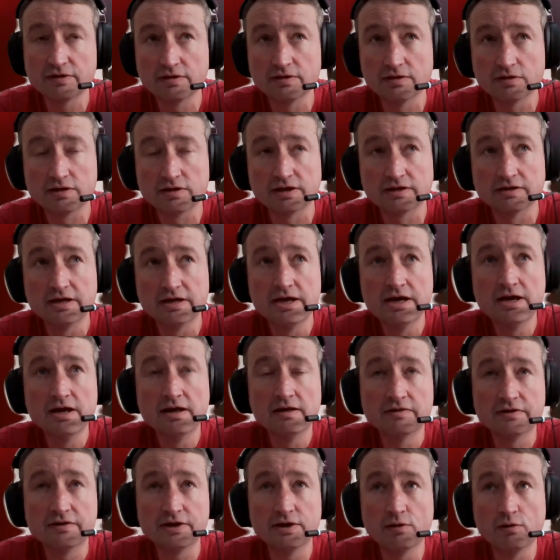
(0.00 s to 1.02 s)
you look at
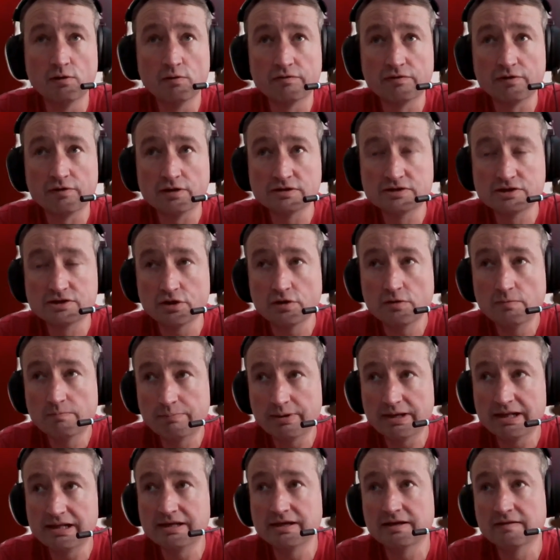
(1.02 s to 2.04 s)
the overall 2
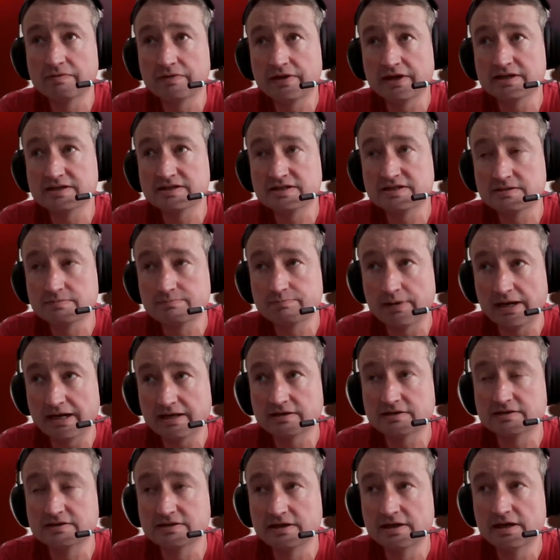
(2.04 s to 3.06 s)
billion that is
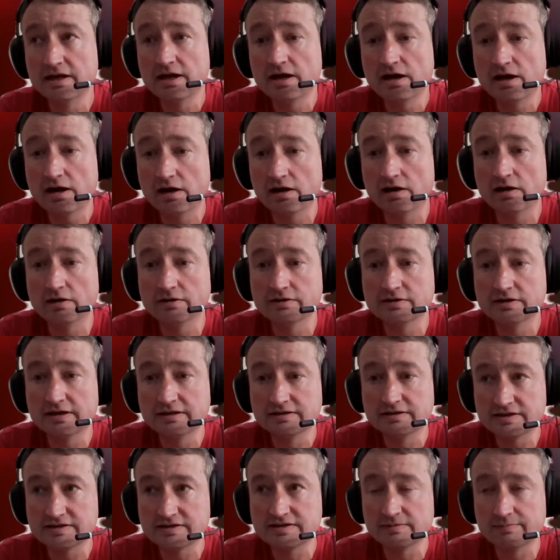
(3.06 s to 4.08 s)
spent on
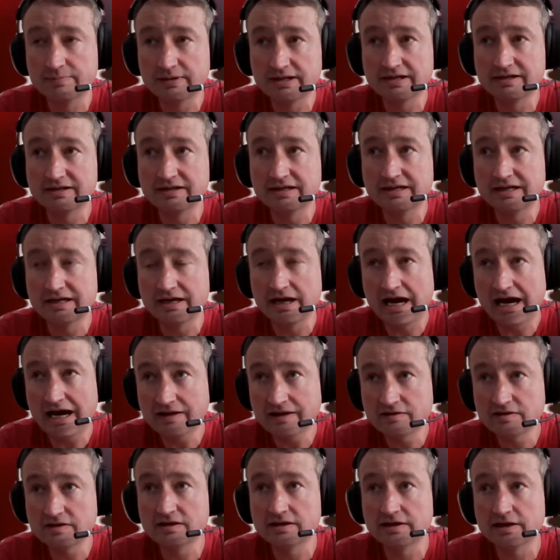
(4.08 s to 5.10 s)
disability
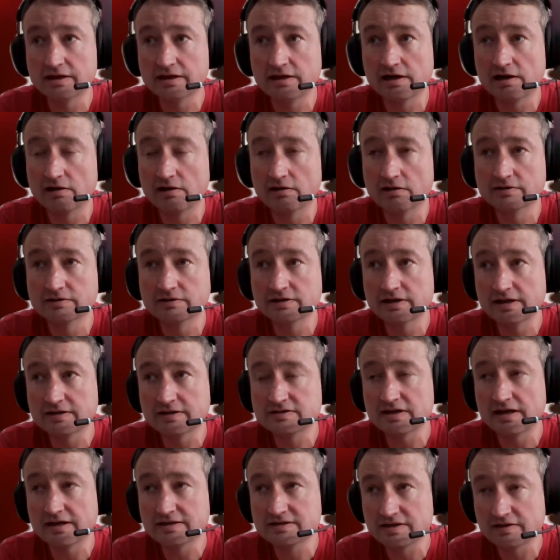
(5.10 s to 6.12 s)
annually in Ireland,
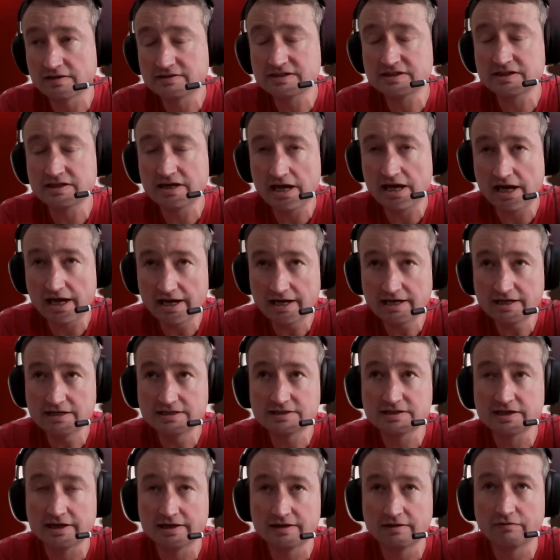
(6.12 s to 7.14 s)
it's a tiny
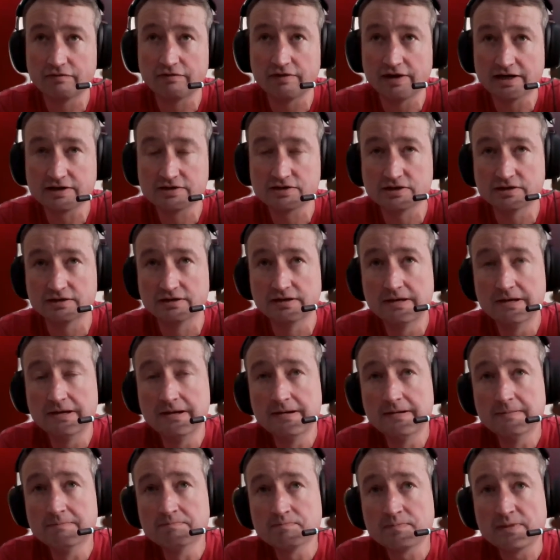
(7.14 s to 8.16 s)
fraction.
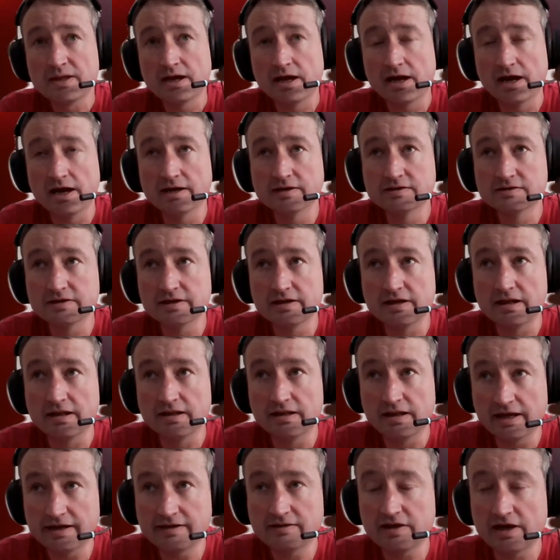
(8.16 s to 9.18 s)
And
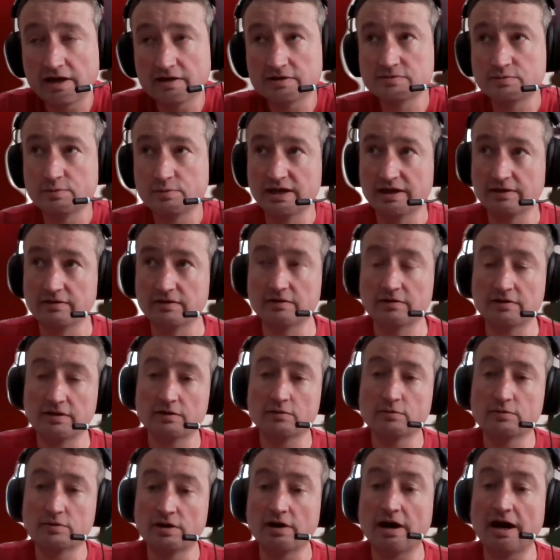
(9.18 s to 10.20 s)
like that, as
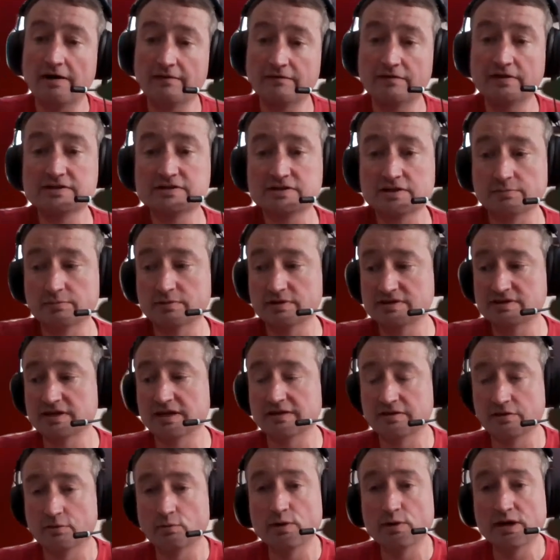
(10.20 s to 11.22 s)
you have had someone that
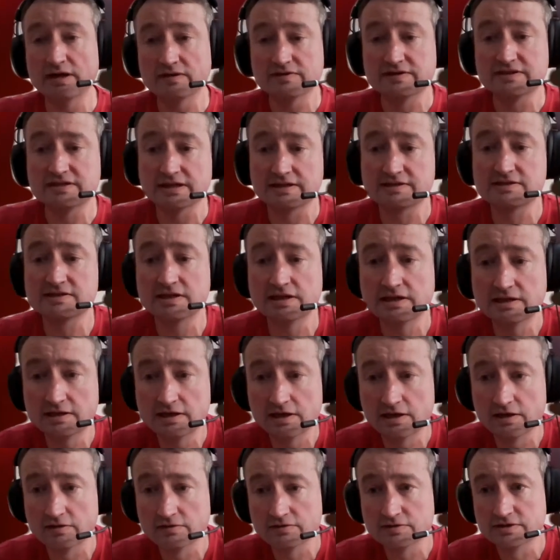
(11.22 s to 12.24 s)
said they're waiting 16
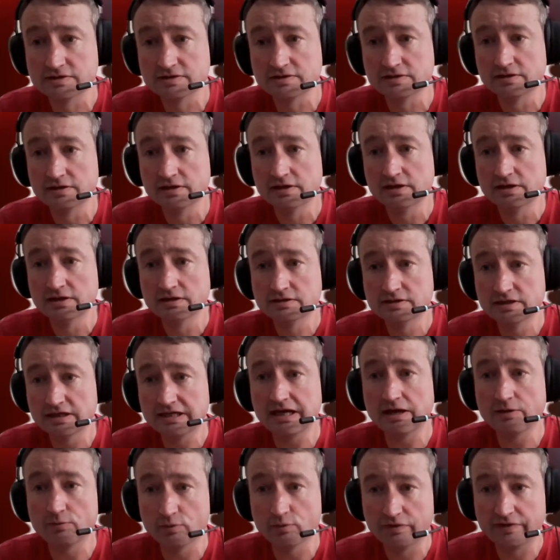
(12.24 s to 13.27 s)
years to
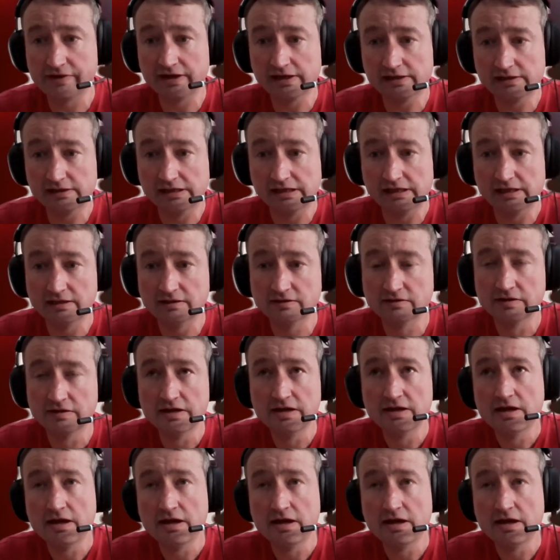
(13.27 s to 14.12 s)
get what they need.